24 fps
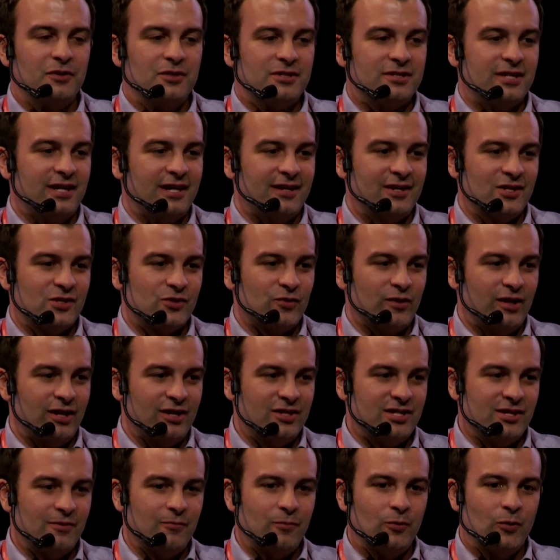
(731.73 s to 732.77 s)
taken a
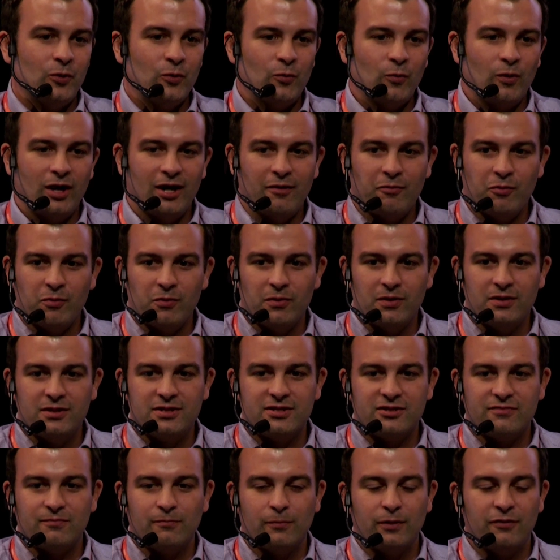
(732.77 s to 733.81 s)
strategy worldwide where
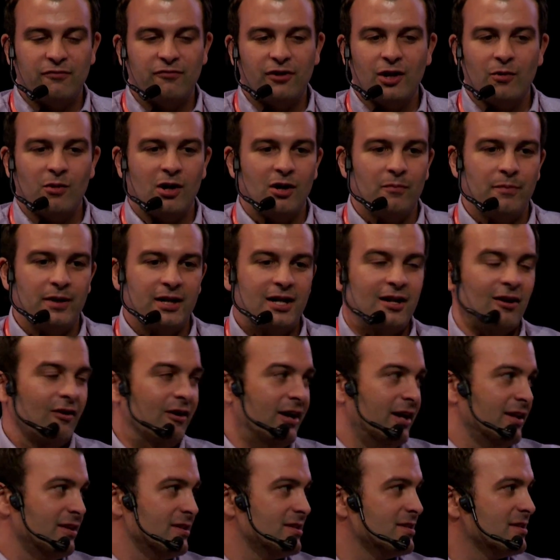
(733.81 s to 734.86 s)
we follow our big
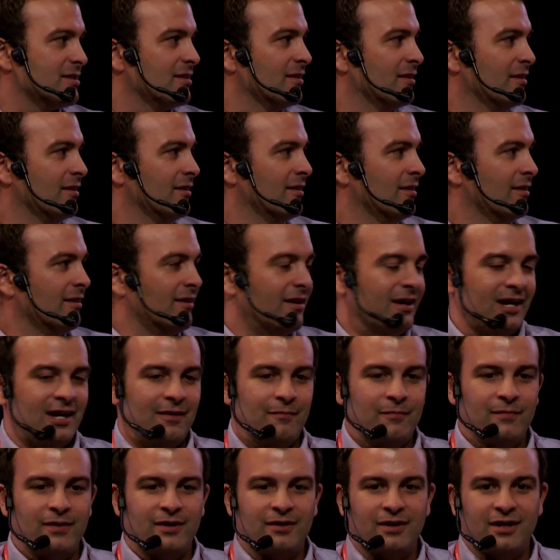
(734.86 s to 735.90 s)
clients
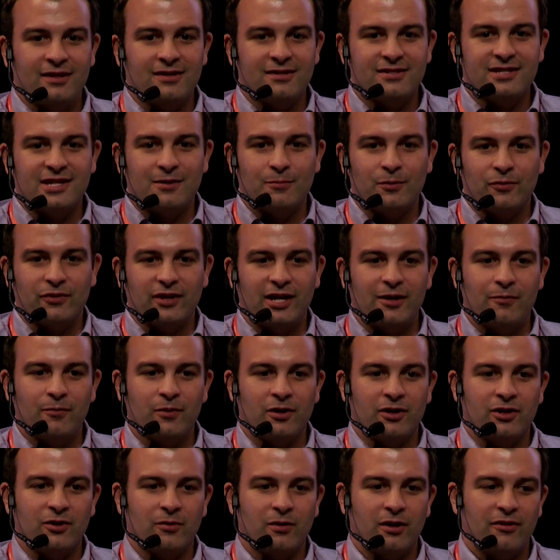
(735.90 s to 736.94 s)
and see what they want
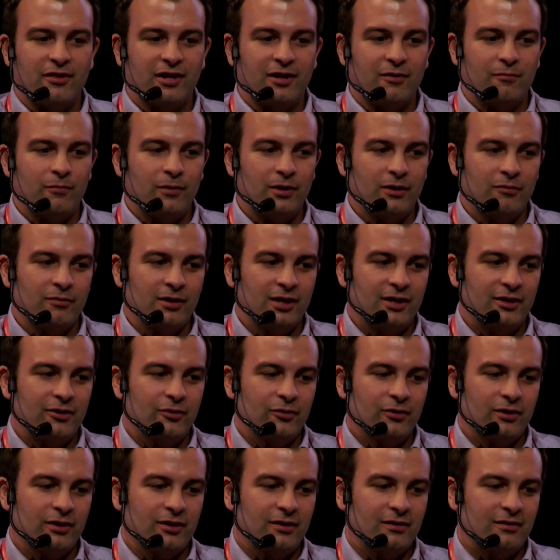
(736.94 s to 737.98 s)
to do. And I think we're really good
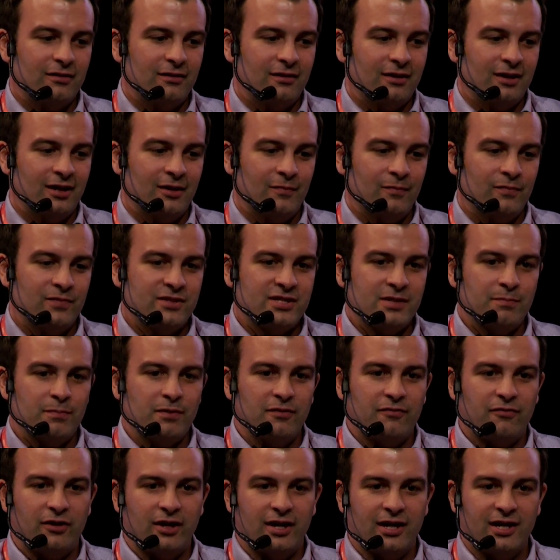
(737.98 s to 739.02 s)
at
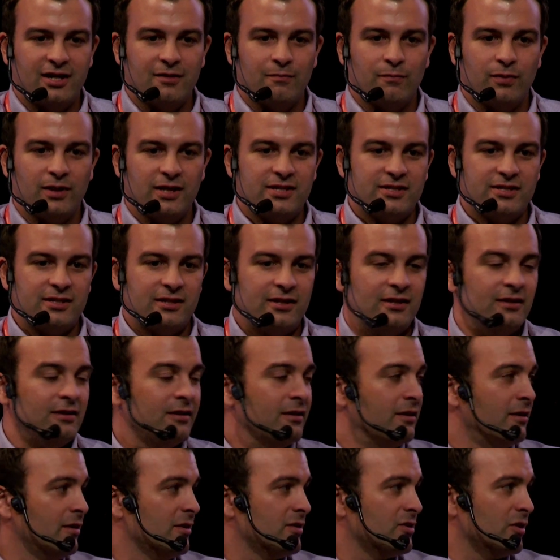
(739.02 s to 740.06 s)
simplifying complexity.
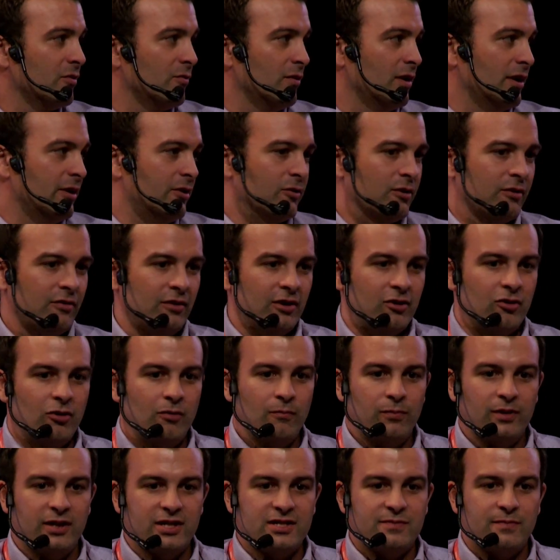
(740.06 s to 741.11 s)
So really good in the
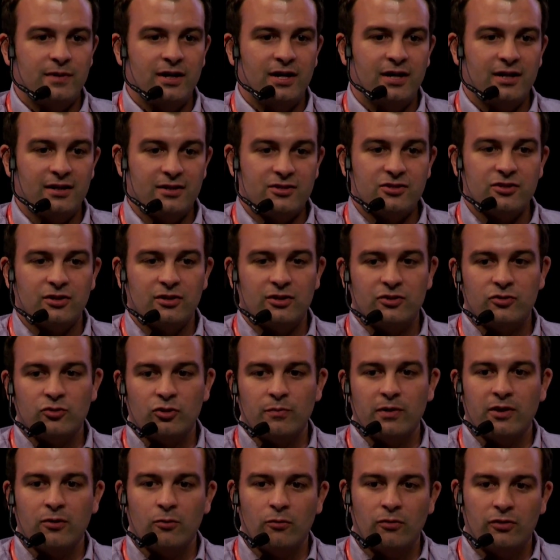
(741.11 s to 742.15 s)
complex markets. So you talk
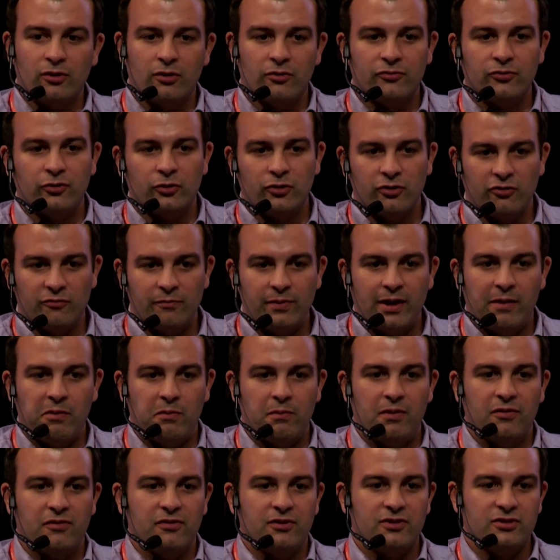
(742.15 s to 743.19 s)
about all the alternative payment
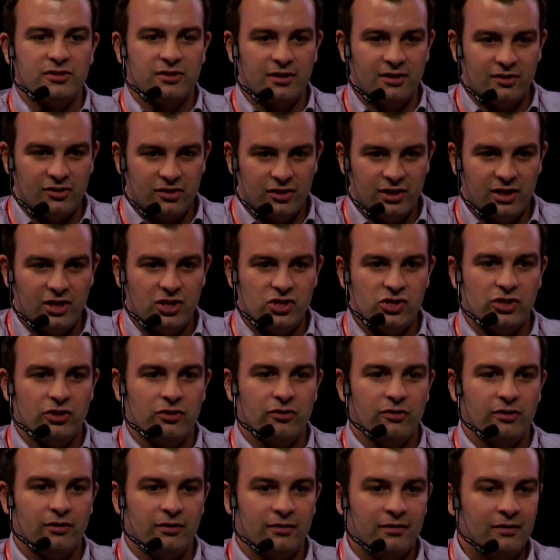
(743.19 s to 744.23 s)
methods in Indonesia
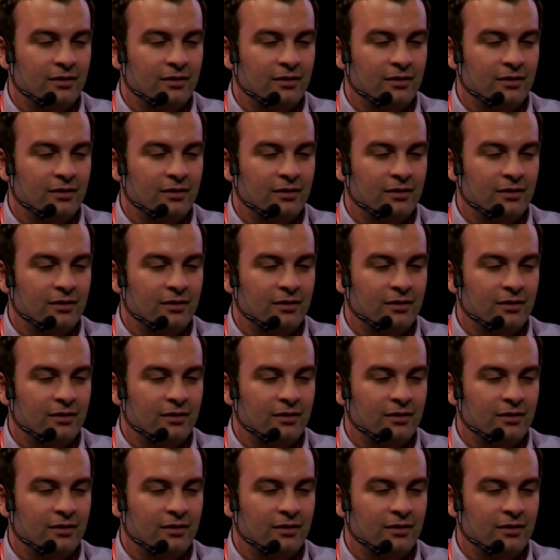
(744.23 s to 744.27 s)
and